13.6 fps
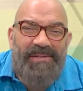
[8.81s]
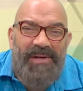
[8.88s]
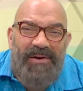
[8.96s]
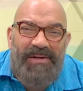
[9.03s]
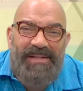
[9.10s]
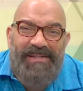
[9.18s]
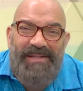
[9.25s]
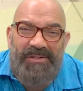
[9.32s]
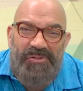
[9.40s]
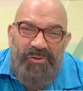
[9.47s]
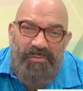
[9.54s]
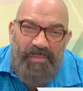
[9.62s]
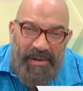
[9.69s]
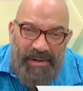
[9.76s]
are an
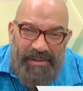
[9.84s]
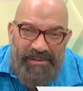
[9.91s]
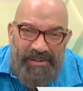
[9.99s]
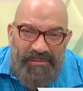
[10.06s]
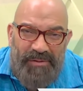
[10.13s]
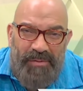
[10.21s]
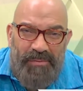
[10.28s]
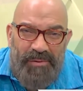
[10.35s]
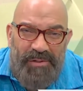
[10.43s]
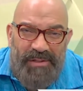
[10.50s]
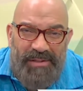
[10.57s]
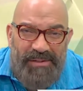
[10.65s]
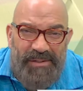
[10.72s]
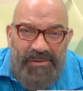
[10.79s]
essential part of
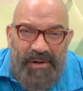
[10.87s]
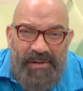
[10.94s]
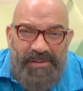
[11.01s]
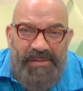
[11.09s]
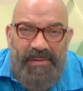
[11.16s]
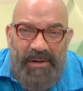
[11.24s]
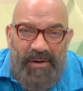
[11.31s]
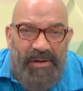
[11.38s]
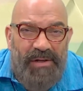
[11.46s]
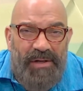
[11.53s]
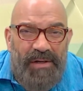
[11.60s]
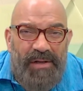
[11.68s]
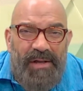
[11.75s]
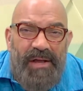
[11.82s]
communities across America.